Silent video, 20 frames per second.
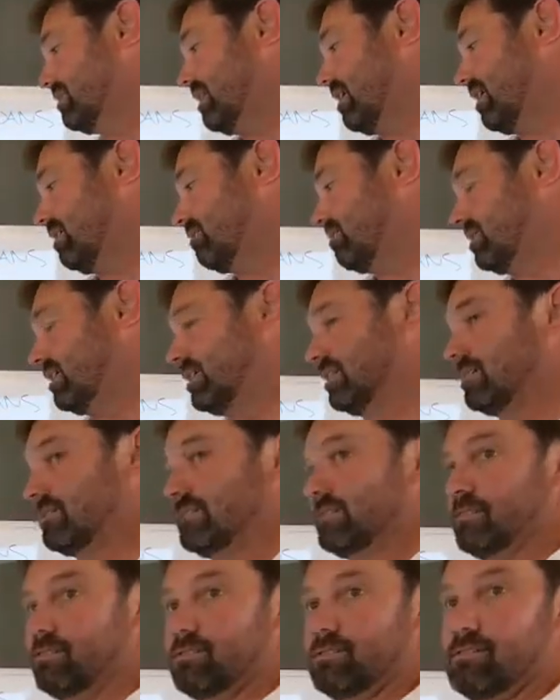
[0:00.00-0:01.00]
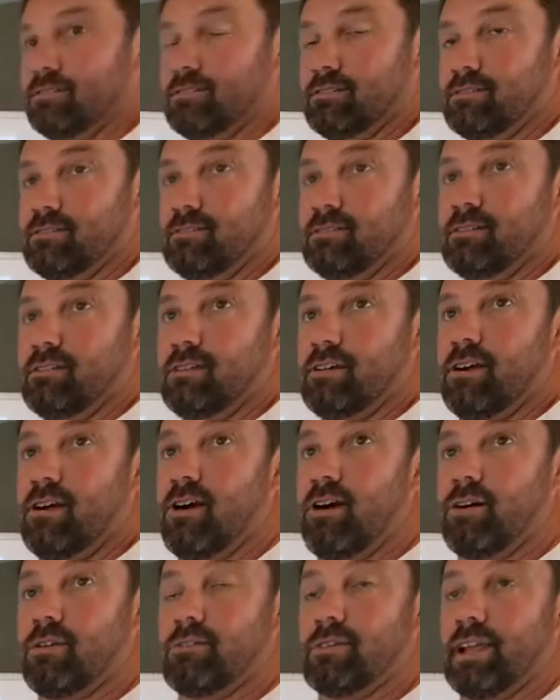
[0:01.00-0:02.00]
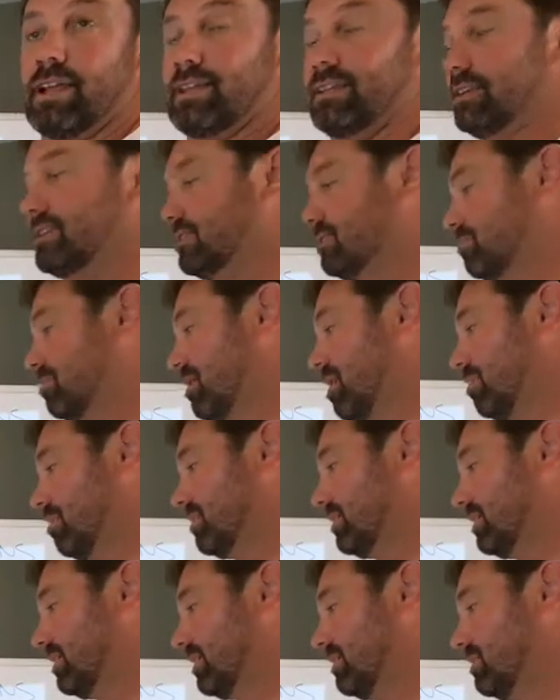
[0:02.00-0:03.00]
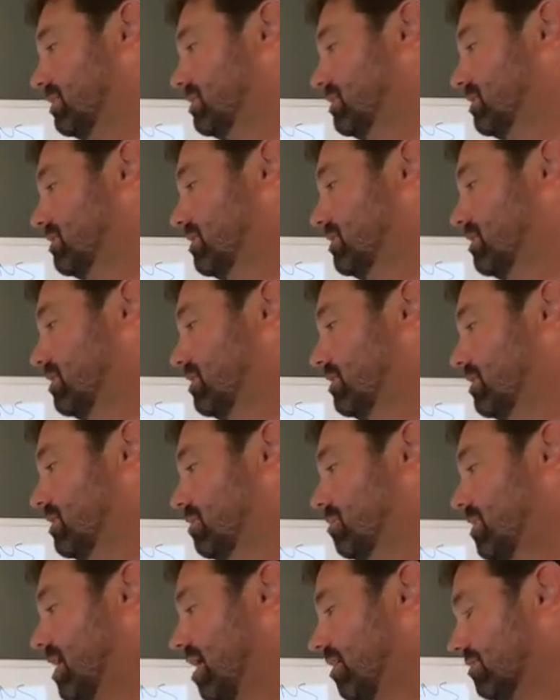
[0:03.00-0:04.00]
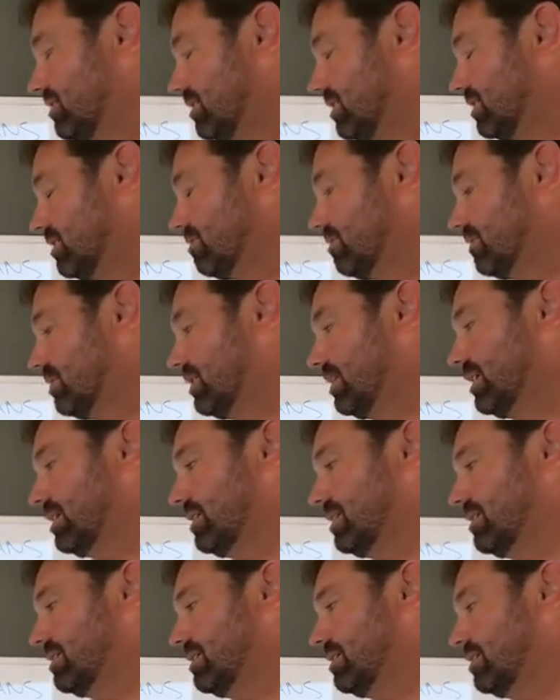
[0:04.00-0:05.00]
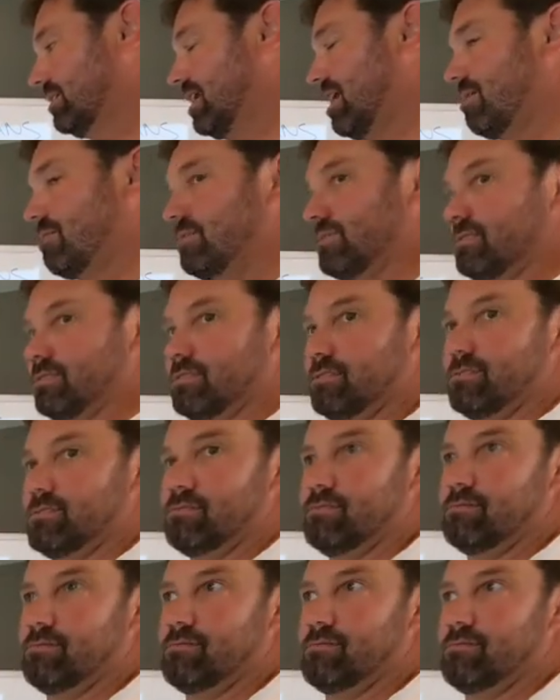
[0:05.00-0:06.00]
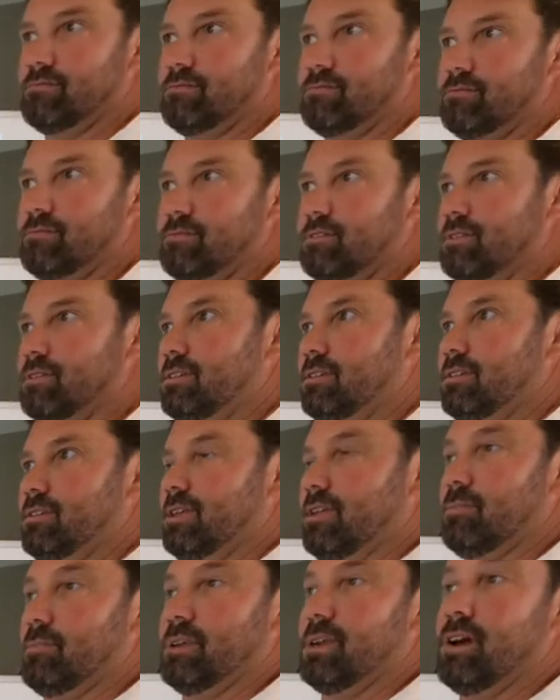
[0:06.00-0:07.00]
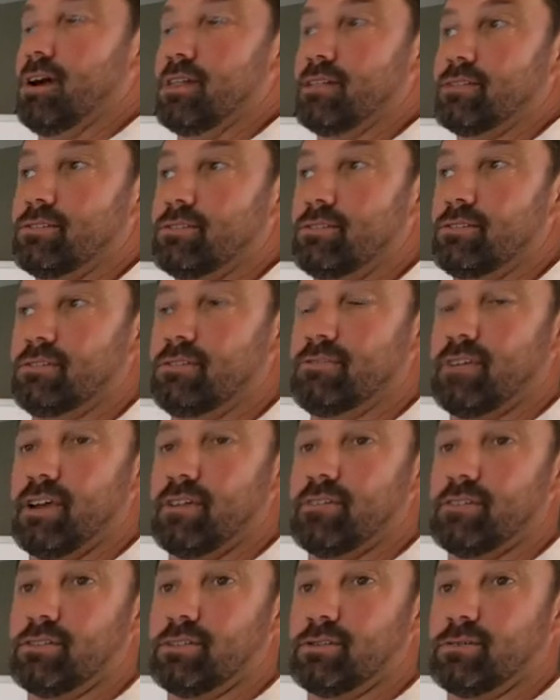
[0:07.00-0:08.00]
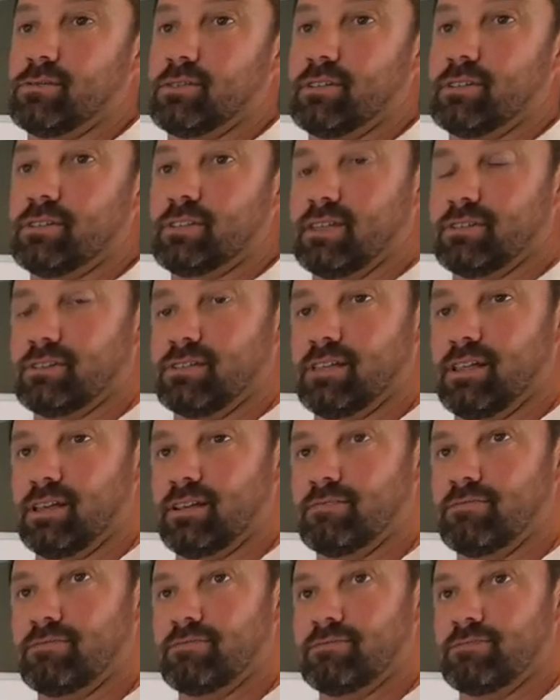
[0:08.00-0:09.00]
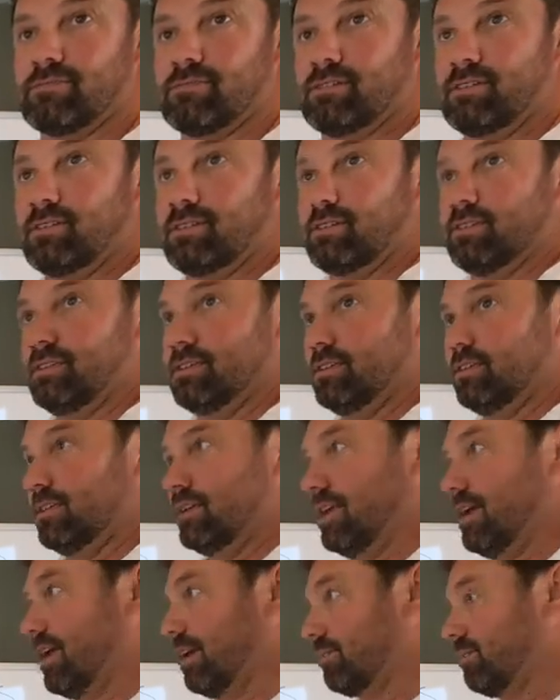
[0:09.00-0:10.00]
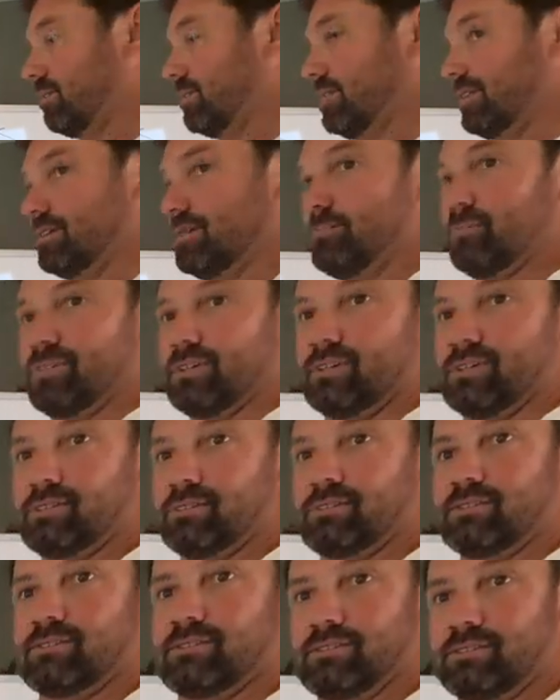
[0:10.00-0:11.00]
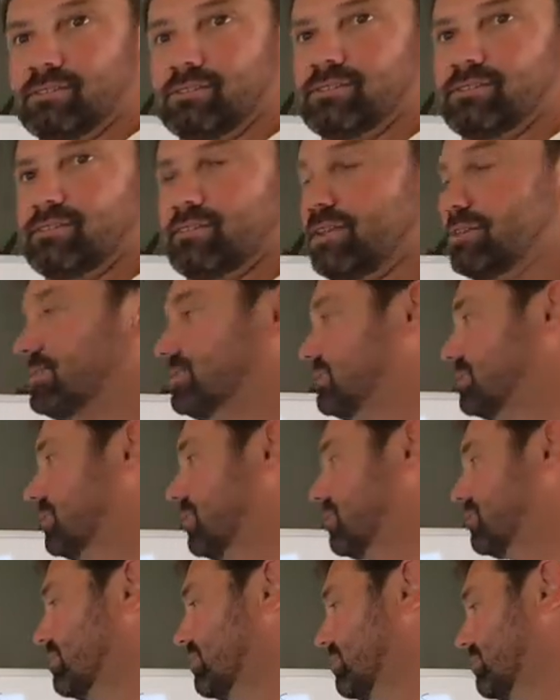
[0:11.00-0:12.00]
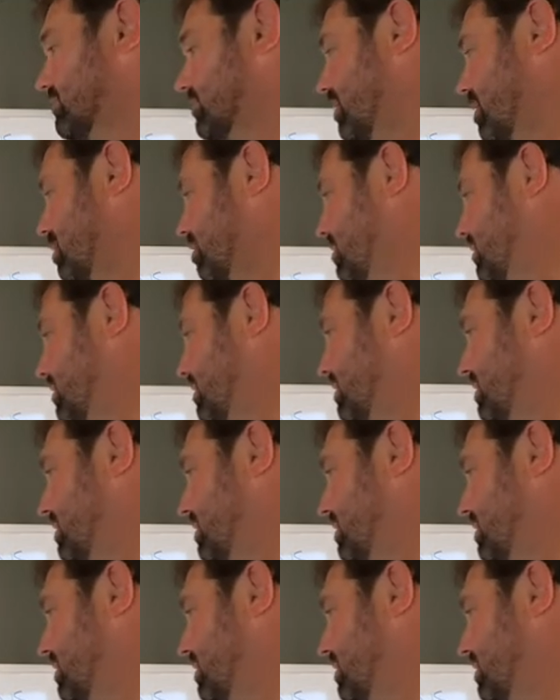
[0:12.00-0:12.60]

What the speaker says: in equity already in the property after converting it. And that was, call it 2 to 5 years work. That's a lot of equity to build as a secondary job.